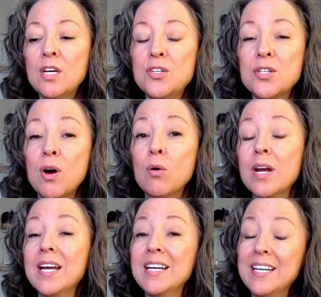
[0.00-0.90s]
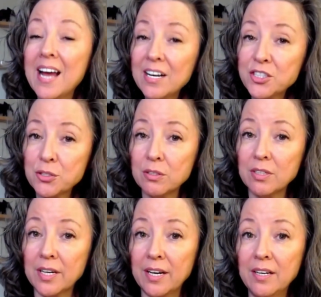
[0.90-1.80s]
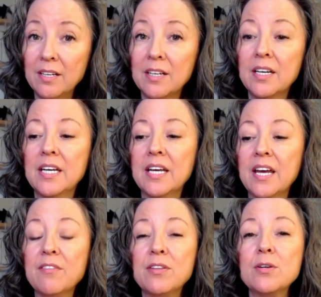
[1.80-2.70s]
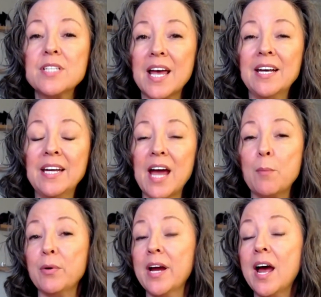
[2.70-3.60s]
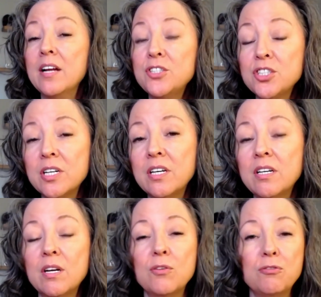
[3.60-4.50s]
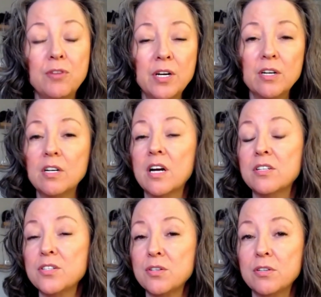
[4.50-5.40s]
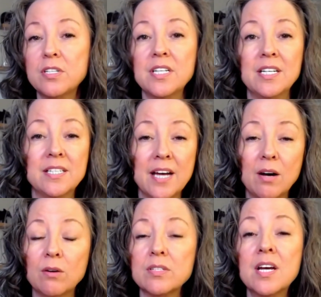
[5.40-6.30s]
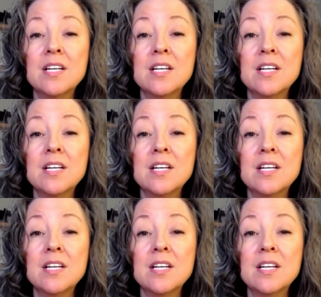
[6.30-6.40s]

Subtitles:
So naturally, if there's any apprehension, fear, uncertainty, doubt,